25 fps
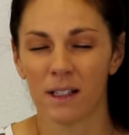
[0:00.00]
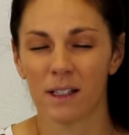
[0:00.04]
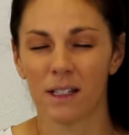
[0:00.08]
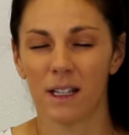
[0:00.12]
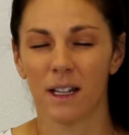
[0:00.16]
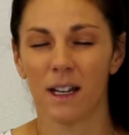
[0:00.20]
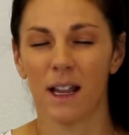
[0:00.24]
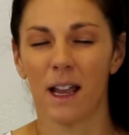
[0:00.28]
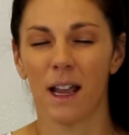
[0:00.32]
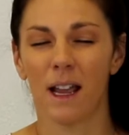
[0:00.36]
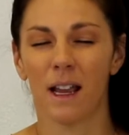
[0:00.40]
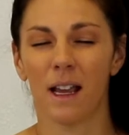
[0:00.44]

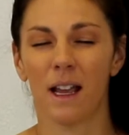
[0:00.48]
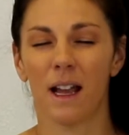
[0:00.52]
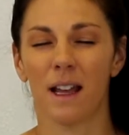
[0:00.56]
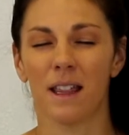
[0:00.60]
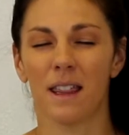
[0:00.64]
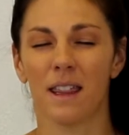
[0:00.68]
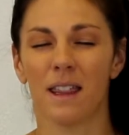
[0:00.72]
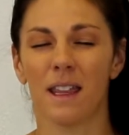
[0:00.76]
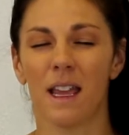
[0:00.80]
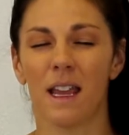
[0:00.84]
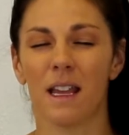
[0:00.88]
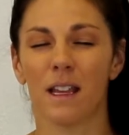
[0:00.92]
today. I
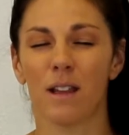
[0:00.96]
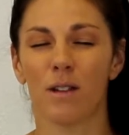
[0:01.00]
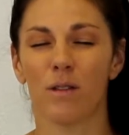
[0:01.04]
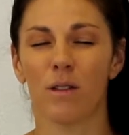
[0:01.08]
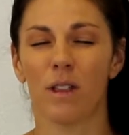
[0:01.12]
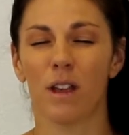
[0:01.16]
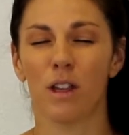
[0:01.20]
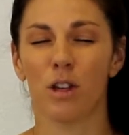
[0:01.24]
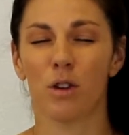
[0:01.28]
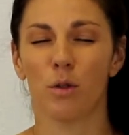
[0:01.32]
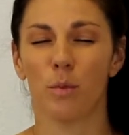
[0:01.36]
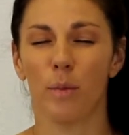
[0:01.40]
thank
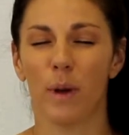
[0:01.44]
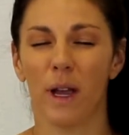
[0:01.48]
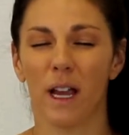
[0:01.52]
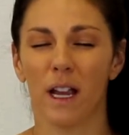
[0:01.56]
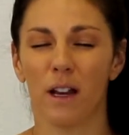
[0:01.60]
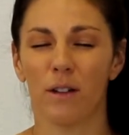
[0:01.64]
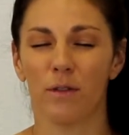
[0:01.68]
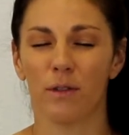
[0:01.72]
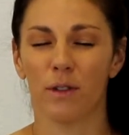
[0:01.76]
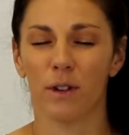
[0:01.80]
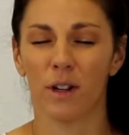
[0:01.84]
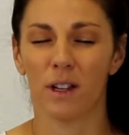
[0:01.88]
you that you
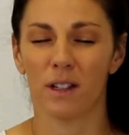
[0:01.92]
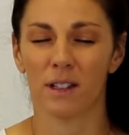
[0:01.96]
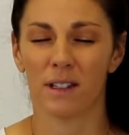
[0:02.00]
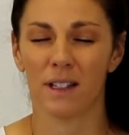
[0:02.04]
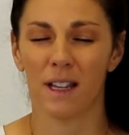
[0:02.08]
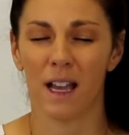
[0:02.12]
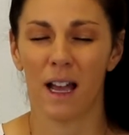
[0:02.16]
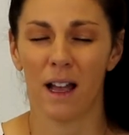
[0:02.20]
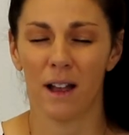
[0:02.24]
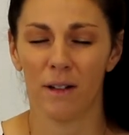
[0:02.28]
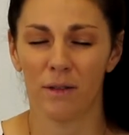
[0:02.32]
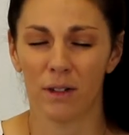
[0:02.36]
paid for us
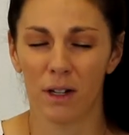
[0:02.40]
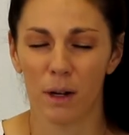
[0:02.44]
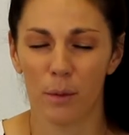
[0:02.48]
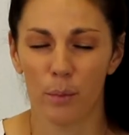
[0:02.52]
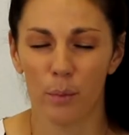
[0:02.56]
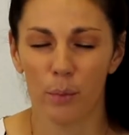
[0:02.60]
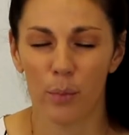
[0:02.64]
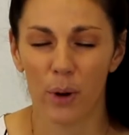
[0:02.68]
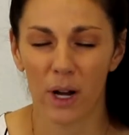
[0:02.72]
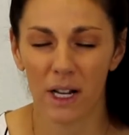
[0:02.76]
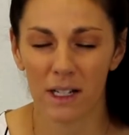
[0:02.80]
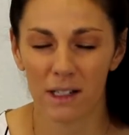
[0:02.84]
to have an
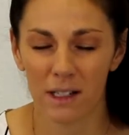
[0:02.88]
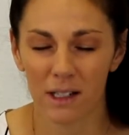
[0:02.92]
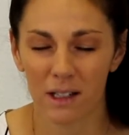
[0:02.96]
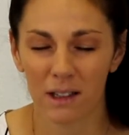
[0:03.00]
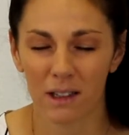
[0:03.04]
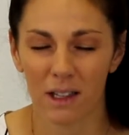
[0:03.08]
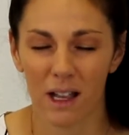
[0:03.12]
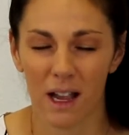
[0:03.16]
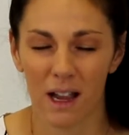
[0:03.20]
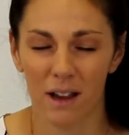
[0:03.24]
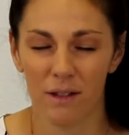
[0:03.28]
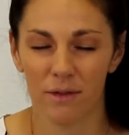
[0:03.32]

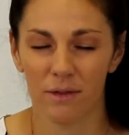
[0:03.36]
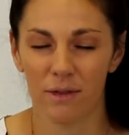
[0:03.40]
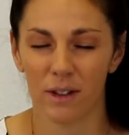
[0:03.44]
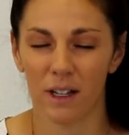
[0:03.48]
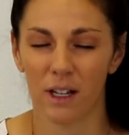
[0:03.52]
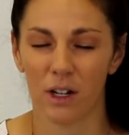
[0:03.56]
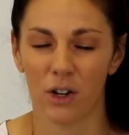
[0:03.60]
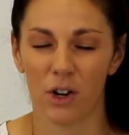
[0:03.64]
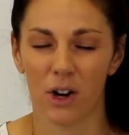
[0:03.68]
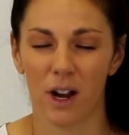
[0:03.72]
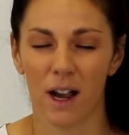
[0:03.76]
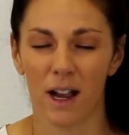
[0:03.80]
abundant life
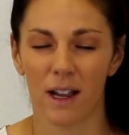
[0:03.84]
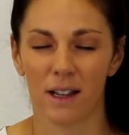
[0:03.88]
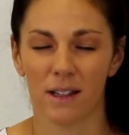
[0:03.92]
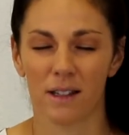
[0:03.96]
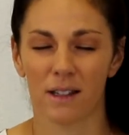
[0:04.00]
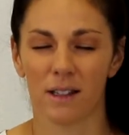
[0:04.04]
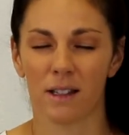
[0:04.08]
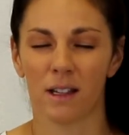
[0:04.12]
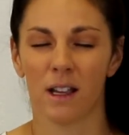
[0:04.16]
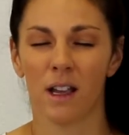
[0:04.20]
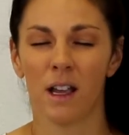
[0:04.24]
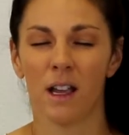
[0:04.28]
in
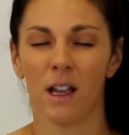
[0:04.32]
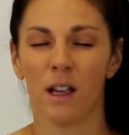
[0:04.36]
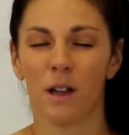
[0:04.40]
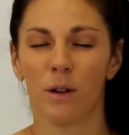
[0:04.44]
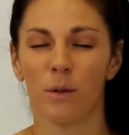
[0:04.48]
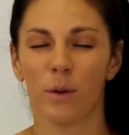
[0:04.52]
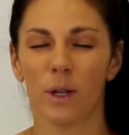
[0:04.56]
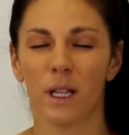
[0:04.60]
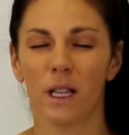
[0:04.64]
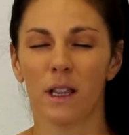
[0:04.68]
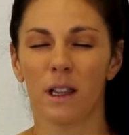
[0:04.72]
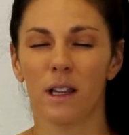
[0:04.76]
Christ.
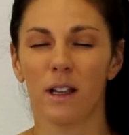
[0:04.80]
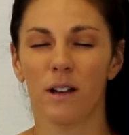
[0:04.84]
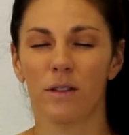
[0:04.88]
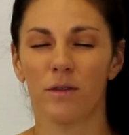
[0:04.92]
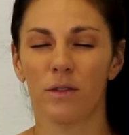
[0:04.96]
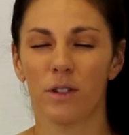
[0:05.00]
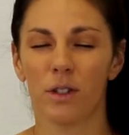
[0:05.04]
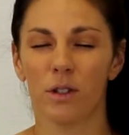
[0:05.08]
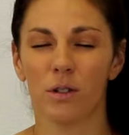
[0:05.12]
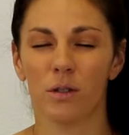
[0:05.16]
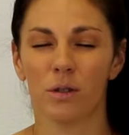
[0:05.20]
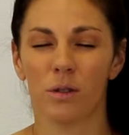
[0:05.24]
We
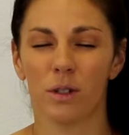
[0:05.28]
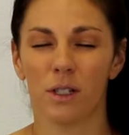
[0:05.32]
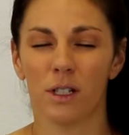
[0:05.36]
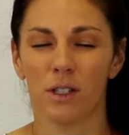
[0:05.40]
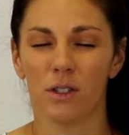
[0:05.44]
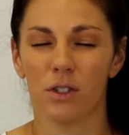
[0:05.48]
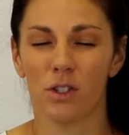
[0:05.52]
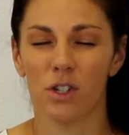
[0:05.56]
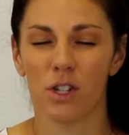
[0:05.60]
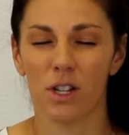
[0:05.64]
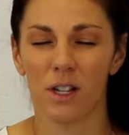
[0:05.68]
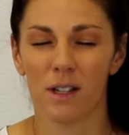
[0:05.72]
love you
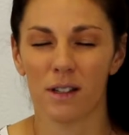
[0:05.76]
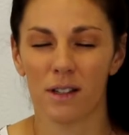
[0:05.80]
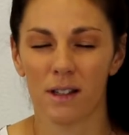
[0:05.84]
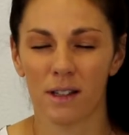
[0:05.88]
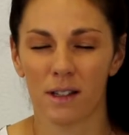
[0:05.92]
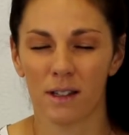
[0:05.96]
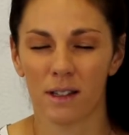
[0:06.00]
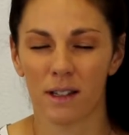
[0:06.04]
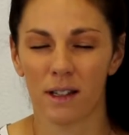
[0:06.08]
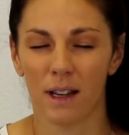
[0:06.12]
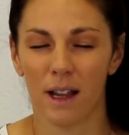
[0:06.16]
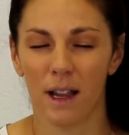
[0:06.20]
in
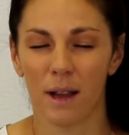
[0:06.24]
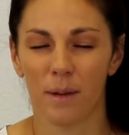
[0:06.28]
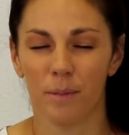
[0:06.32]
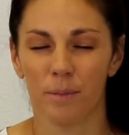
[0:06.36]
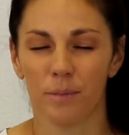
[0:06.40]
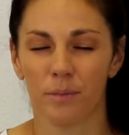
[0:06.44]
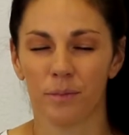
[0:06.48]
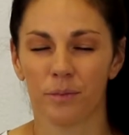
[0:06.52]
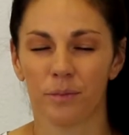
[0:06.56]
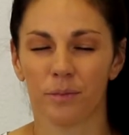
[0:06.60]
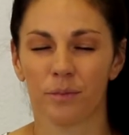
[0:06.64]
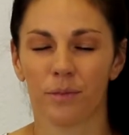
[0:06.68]
Jesus'
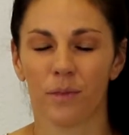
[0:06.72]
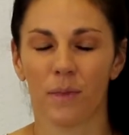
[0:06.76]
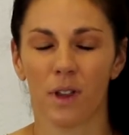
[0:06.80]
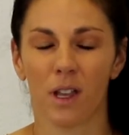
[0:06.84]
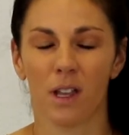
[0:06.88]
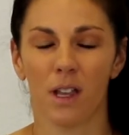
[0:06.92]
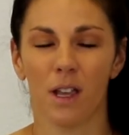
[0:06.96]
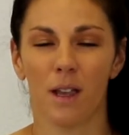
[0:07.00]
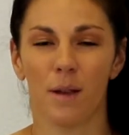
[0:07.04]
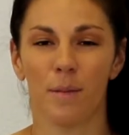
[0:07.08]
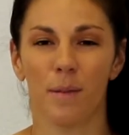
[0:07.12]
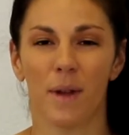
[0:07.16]
name.
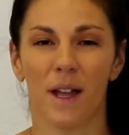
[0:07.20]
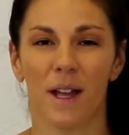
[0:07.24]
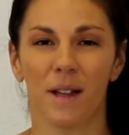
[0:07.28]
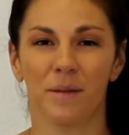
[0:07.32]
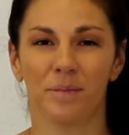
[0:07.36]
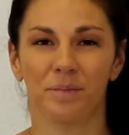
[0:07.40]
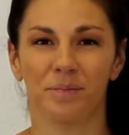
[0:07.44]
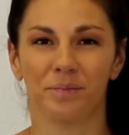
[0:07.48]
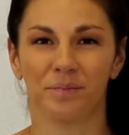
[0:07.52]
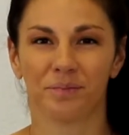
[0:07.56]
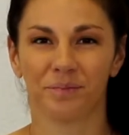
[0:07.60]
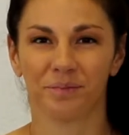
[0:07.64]

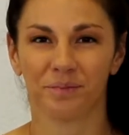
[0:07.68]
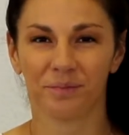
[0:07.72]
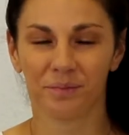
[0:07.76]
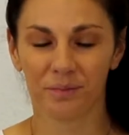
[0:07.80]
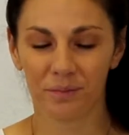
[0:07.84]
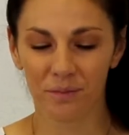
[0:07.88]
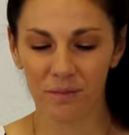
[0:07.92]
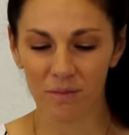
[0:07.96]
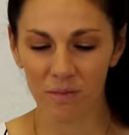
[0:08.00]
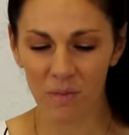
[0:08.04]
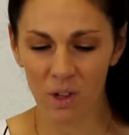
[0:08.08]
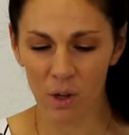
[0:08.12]
Amen.
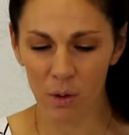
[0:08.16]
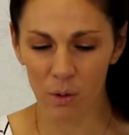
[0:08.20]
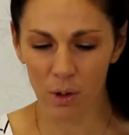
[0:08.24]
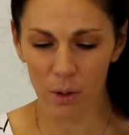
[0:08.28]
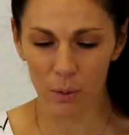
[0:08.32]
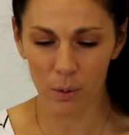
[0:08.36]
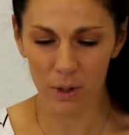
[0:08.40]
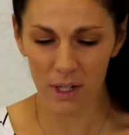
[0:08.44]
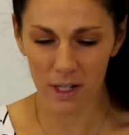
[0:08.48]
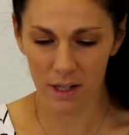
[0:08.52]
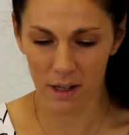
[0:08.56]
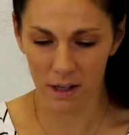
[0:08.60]
Well,
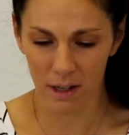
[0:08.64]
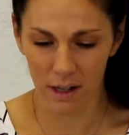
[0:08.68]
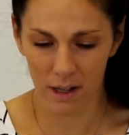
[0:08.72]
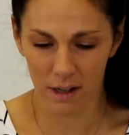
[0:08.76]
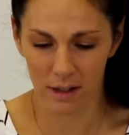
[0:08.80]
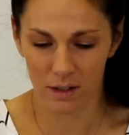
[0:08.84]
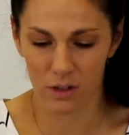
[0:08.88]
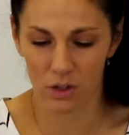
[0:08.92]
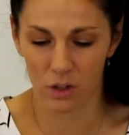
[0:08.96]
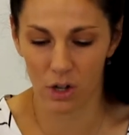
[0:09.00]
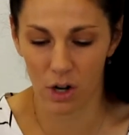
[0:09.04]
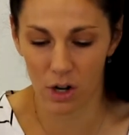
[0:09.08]
I want to
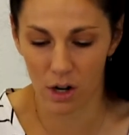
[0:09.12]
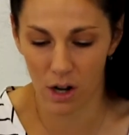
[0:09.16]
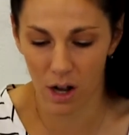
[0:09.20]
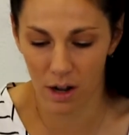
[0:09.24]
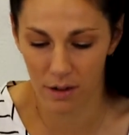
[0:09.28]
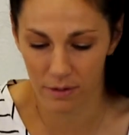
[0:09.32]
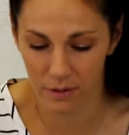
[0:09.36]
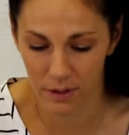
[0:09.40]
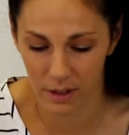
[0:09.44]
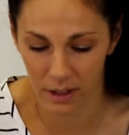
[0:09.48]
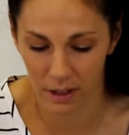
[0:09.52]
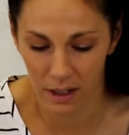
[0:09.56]
uh, start
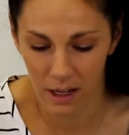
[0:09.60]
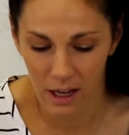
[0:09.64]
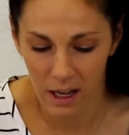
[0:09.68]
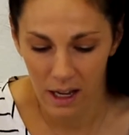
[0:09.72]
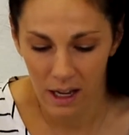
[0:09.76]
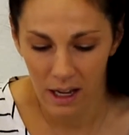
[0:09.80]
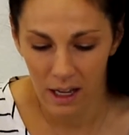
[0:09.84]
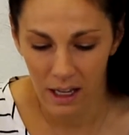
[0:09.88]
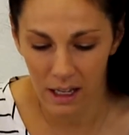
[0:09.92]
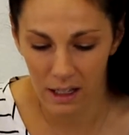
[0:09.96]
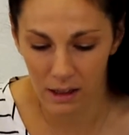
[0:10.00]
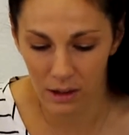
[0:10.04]
off in,
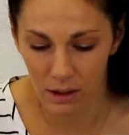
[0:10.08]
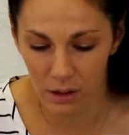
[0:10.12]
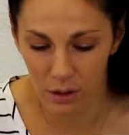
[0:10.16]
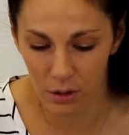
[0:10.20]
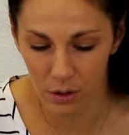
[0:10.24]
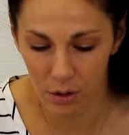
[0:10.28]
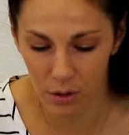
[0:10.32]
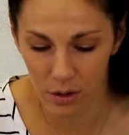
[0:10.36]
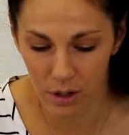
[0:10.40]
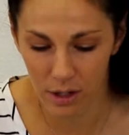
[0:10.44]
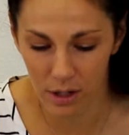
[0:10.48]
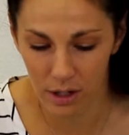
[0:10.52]
in
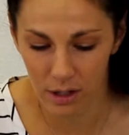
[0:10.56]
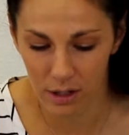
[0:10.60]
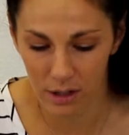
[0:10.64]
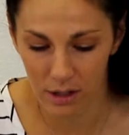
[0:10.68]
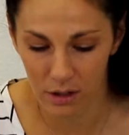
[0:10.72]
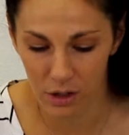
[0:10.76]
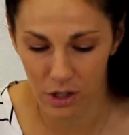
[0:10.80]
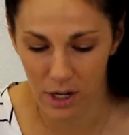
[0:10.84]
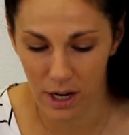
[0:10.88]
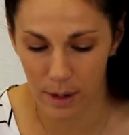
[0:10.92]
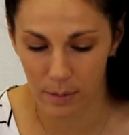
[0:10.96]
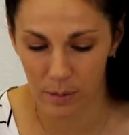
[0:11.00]
Luke
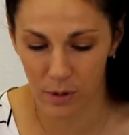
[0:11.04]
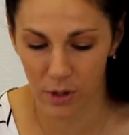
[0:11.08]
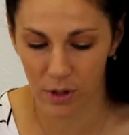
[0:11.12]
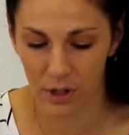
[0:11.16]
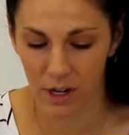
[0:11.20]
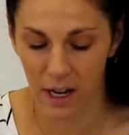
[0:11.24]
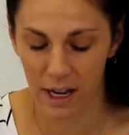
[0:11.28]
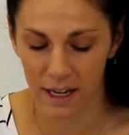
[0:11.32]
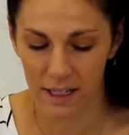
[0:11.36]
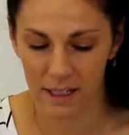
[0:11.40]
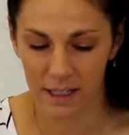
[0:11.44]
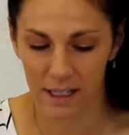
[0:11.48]
chapter
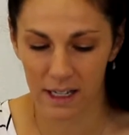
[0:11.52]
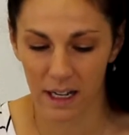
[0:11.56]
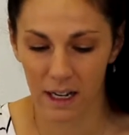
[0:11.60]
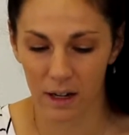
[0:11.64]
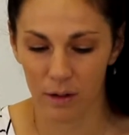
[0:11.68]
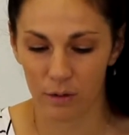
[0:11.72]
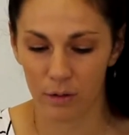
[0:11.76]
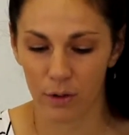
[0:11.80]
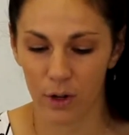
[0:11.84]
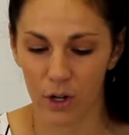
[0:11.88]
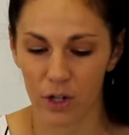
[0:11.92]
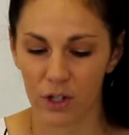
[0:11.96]

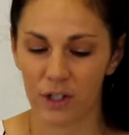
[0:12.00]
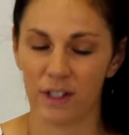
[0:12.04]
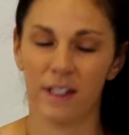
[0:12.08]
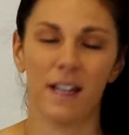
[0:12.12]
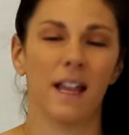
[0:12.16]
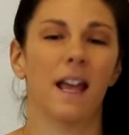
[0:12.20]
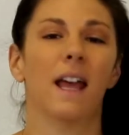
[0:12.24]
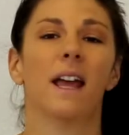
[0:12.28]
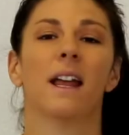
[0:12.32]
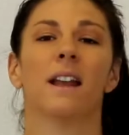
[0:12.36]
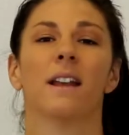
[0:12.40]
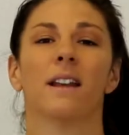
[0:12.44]
19, verse
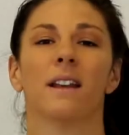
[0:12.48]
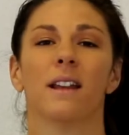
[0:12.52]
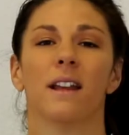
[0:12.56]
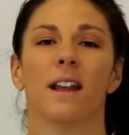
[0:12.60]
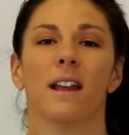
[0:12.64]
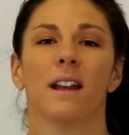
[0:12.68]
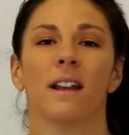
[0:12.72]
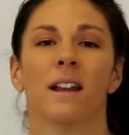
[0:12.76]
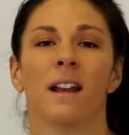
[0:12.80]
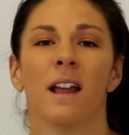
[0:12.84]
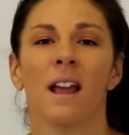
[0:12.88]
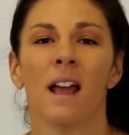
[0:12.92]
10,
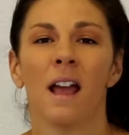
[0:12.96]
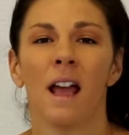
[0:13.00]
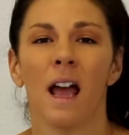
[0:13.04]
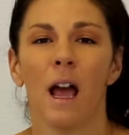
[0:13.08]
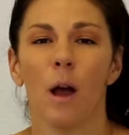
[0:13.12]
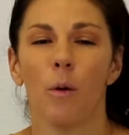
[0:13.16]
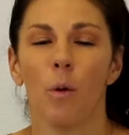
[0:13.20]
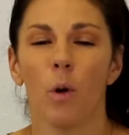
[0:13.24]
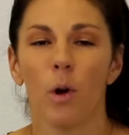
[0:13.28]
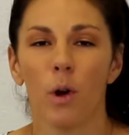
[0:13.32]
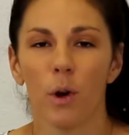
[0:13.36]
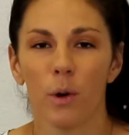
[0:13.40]
and
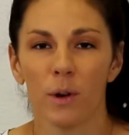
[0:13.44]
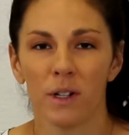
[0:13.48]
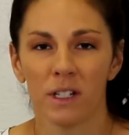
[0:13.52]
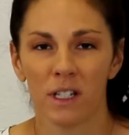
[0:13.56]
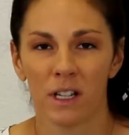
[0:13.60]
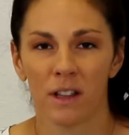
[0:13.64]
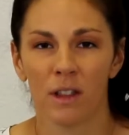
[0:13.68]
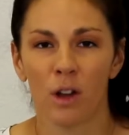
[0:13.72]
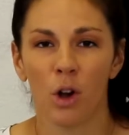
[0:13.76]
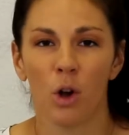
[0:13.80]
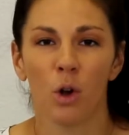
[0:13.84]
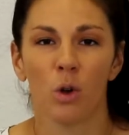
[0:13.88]
I won't go
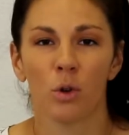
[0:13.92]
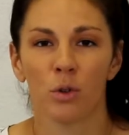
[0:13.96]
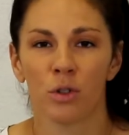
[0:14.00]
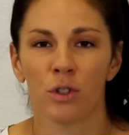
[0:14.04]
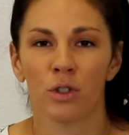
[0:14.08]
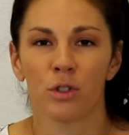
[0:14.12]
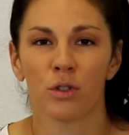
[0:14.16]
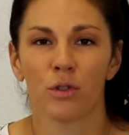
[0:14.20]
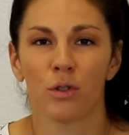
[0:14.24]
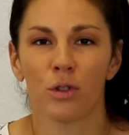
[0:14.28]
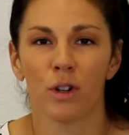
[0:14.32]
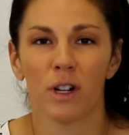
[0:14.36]
into the whole
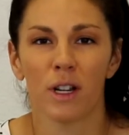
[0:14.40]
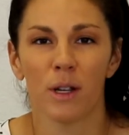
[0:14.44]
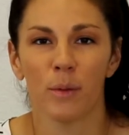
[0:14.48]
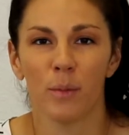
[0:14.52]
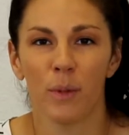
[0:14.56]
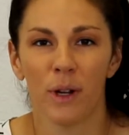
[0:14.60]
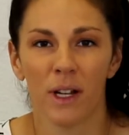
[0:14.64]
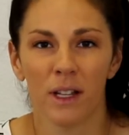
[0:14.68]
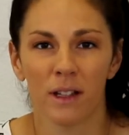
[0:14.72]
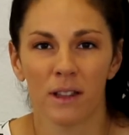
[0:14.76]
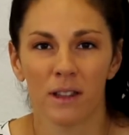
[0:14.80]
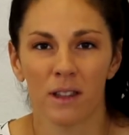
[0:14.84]
story,
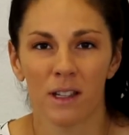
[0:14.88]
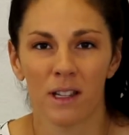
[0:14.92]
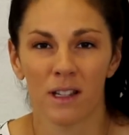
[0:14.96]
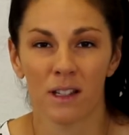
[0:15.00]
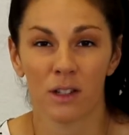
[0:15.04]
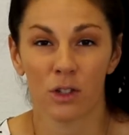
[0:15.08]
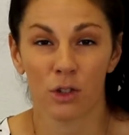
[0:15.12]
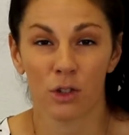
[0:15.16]
but this